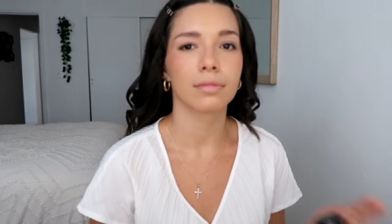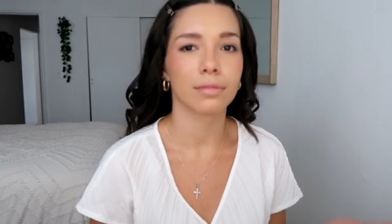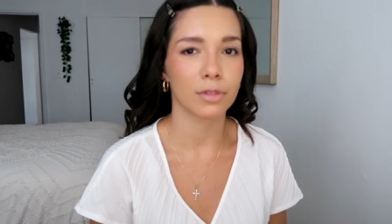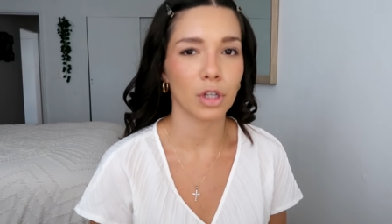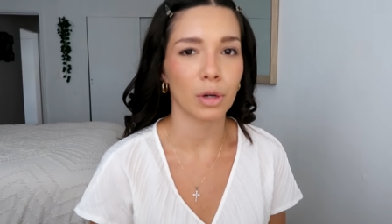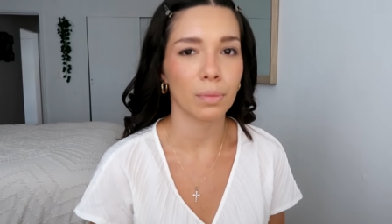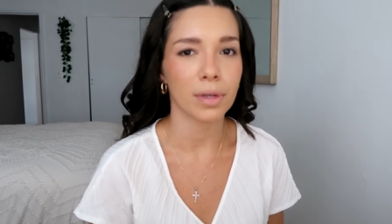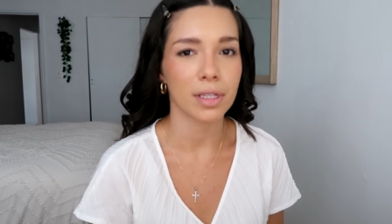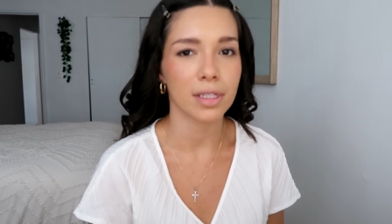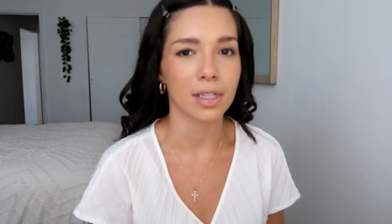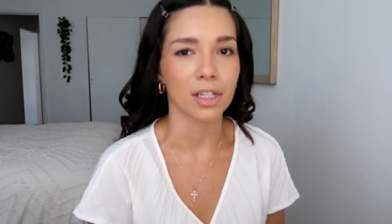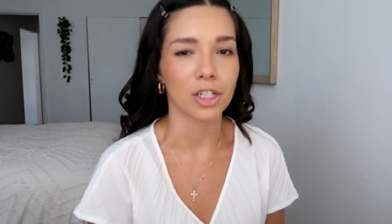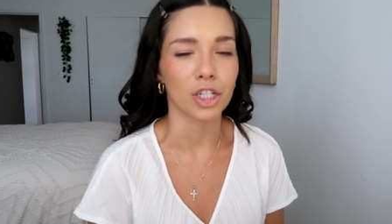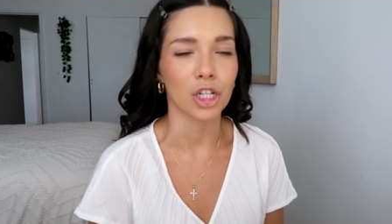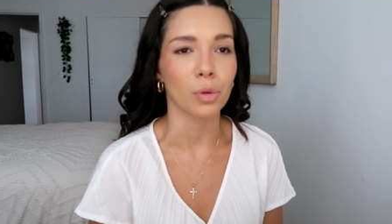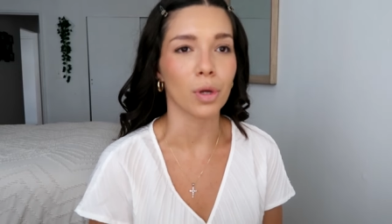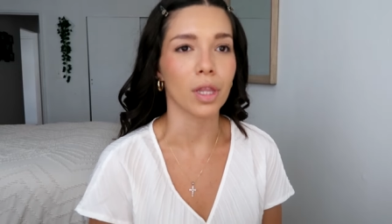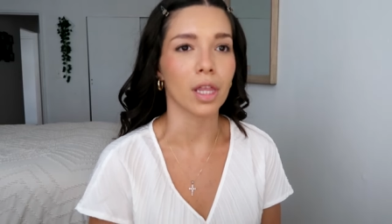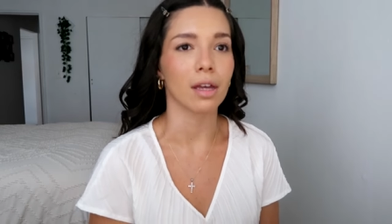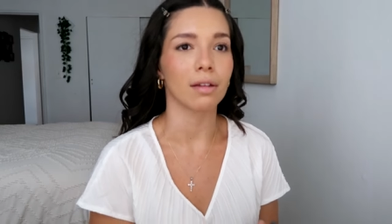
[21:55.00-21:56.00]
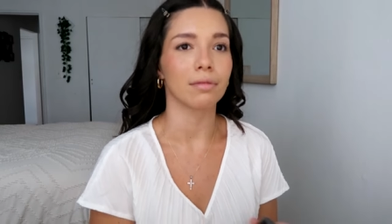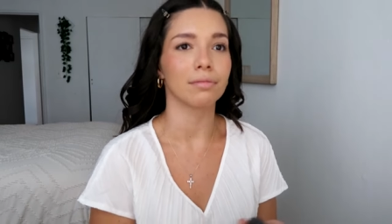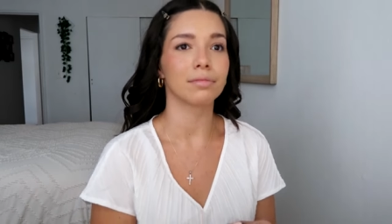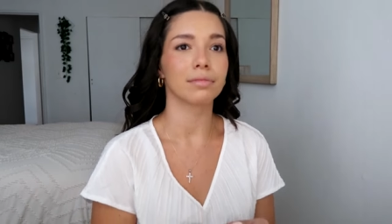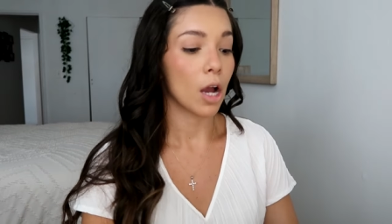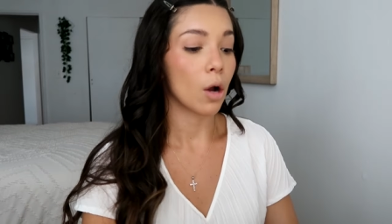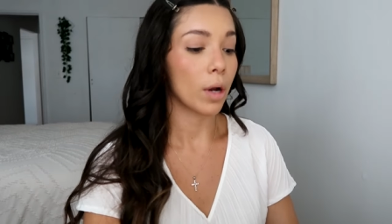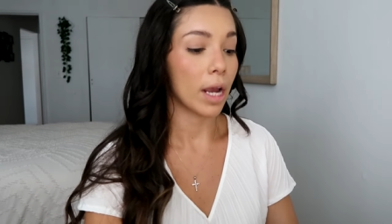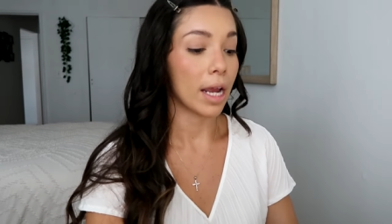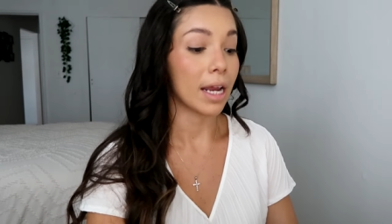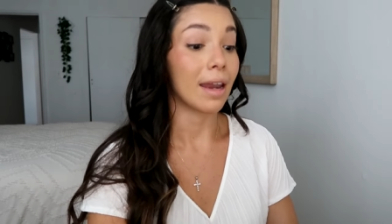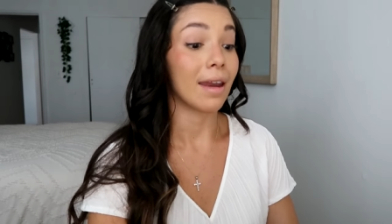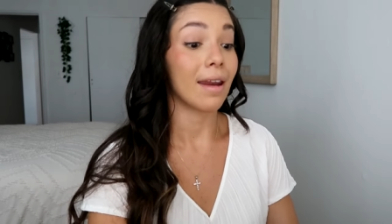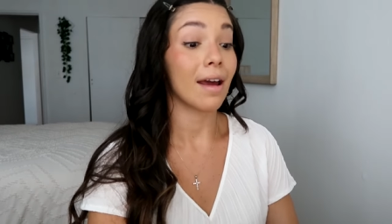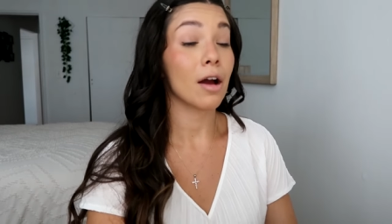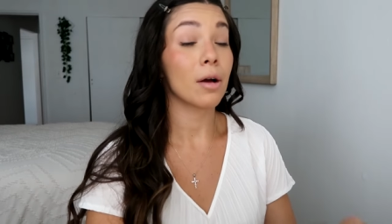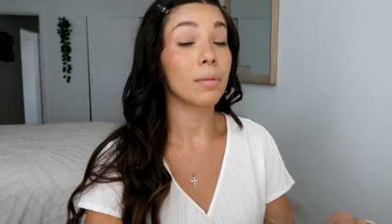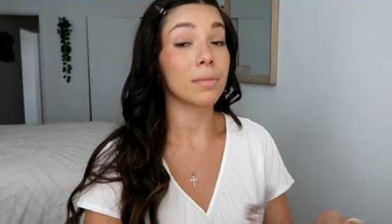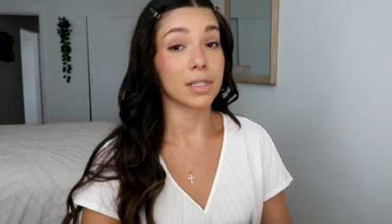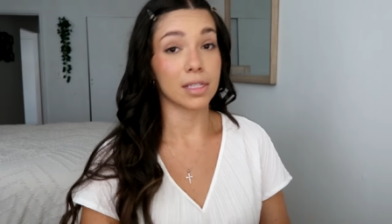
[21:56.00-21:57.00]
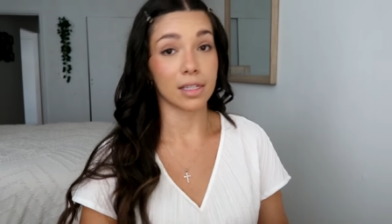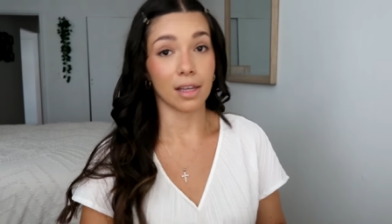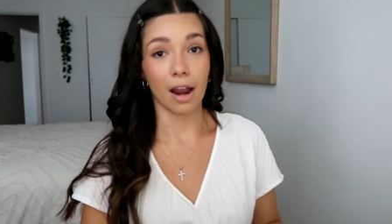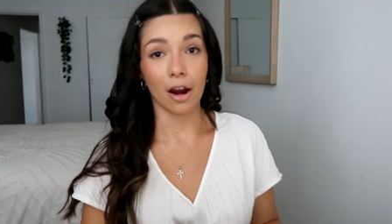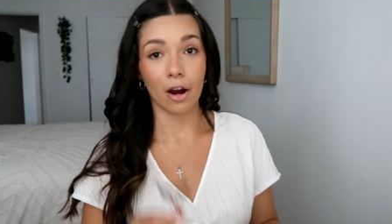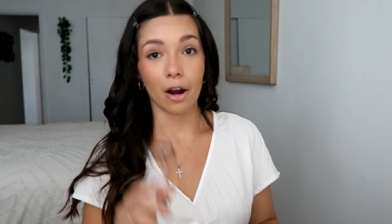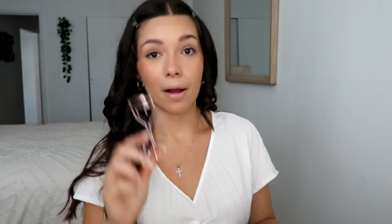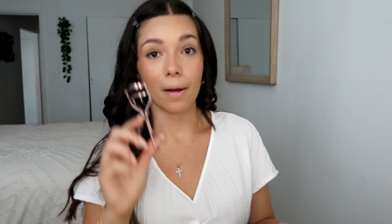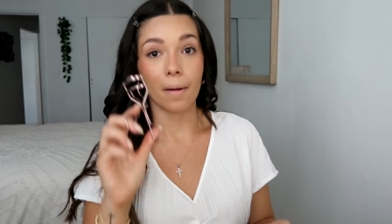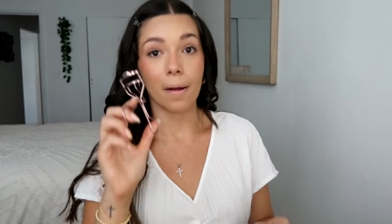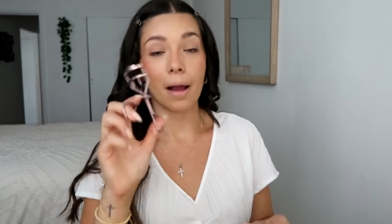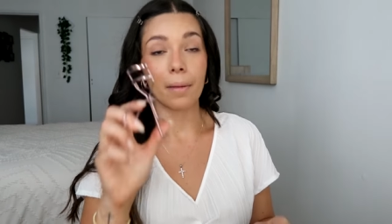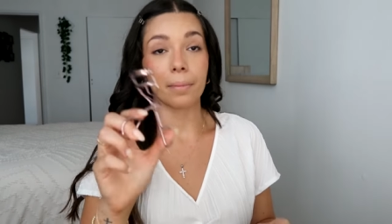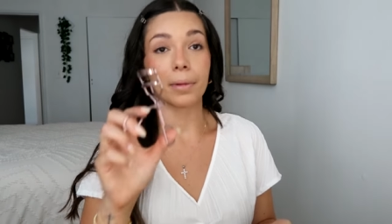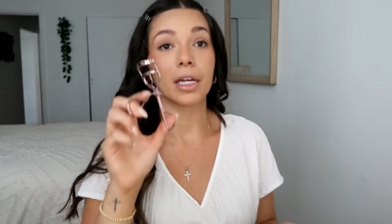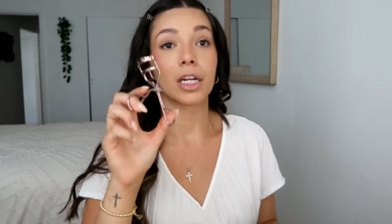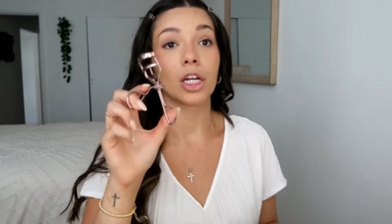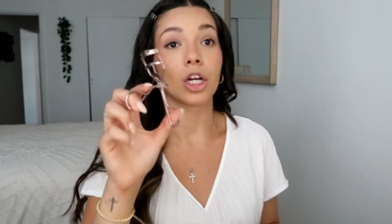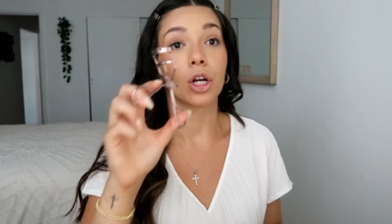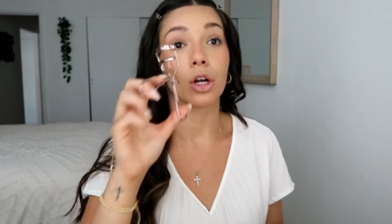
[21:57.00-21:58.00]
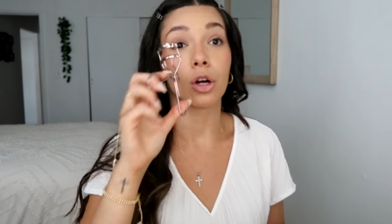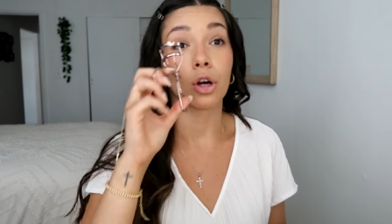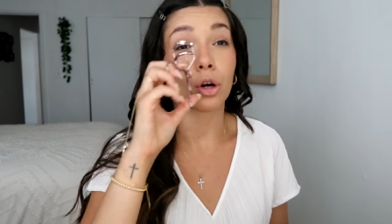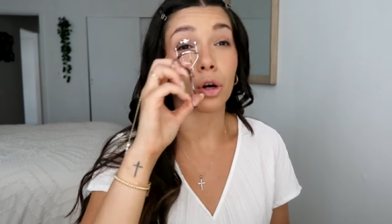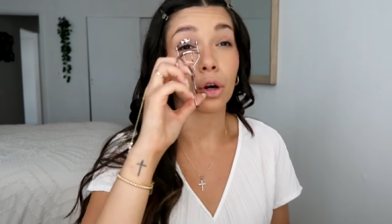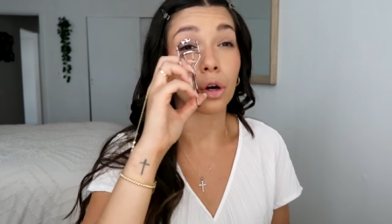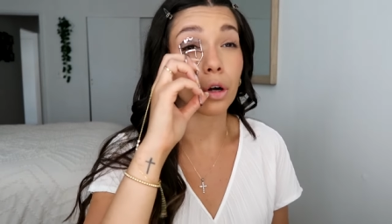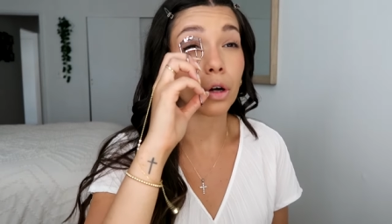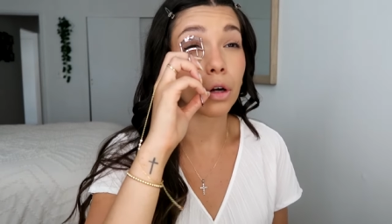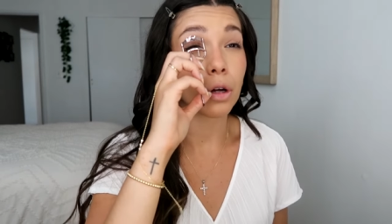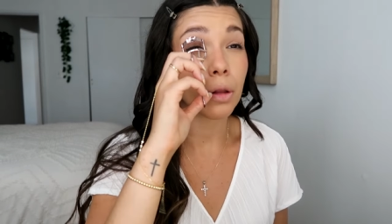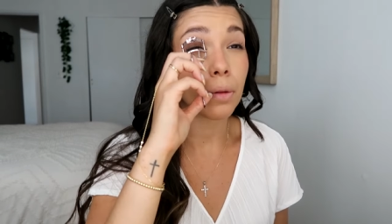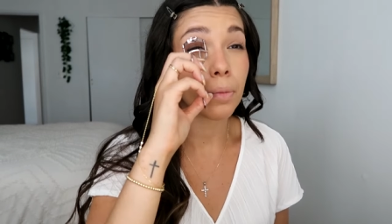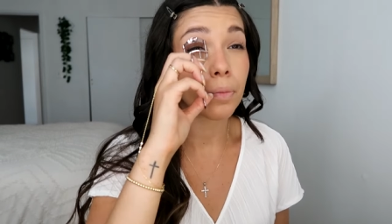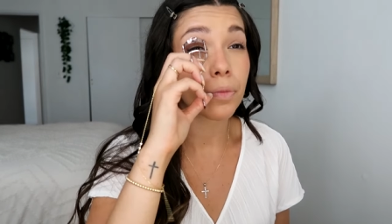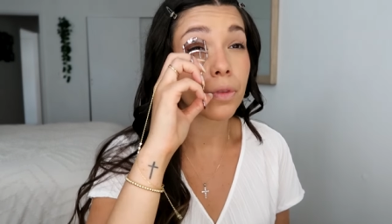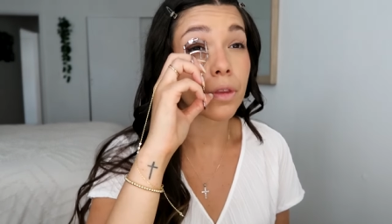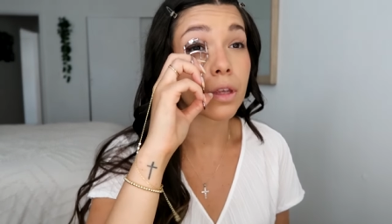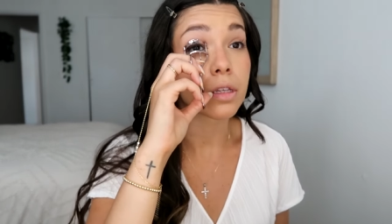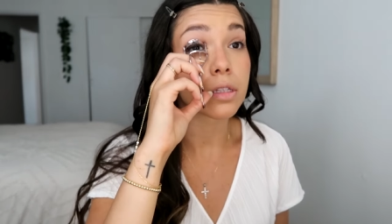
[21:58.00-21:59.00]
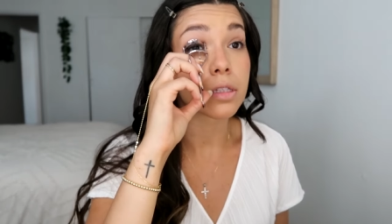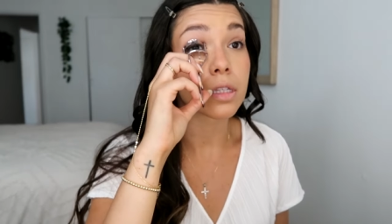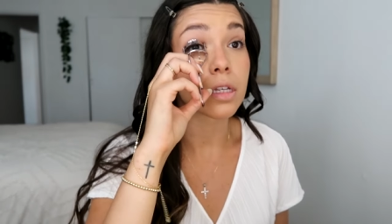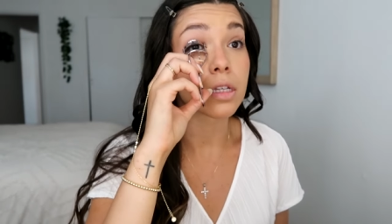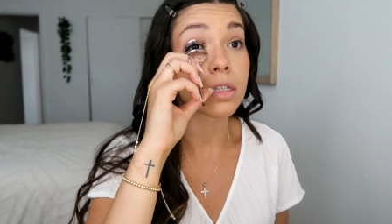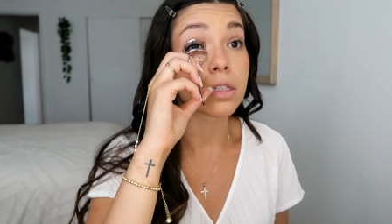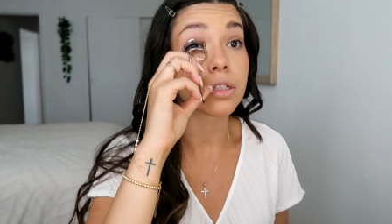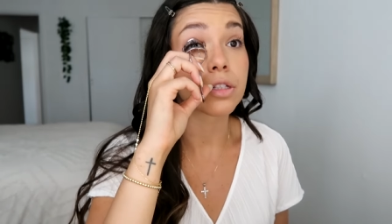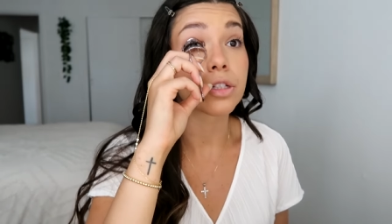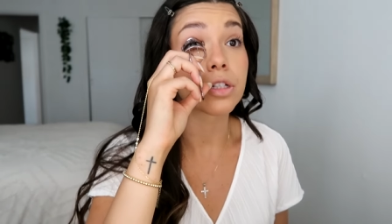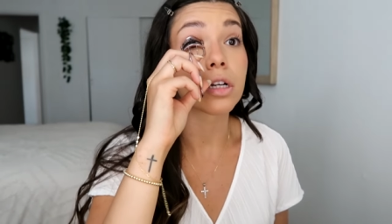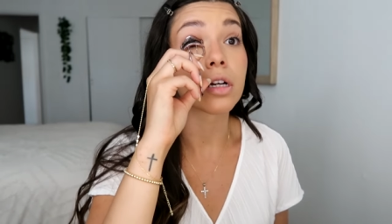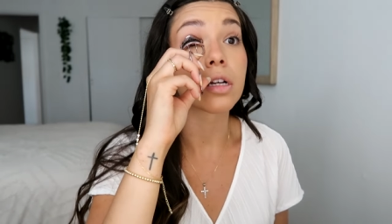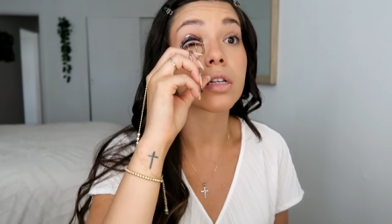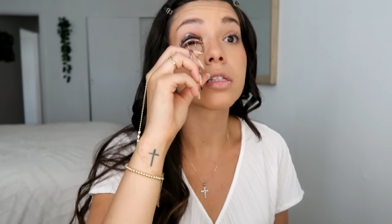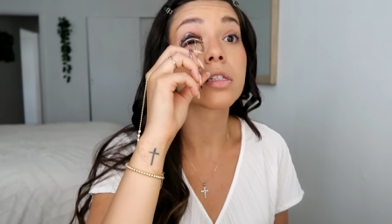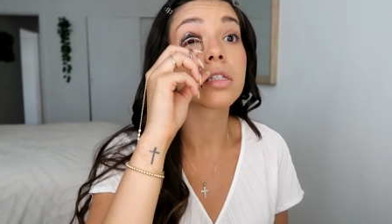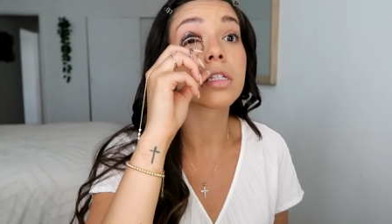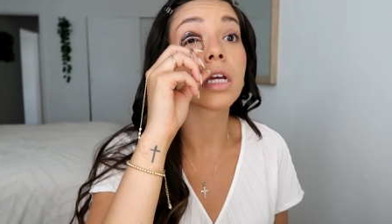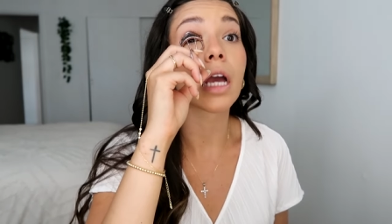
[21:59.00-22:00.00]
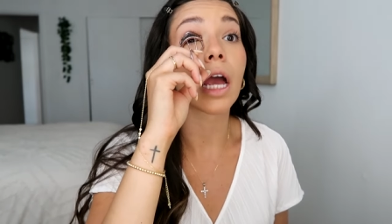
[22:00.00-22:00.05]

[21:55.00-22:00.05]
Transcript: Don't be stingy with it. Okay, now mascara, I'm gonna curl. This is just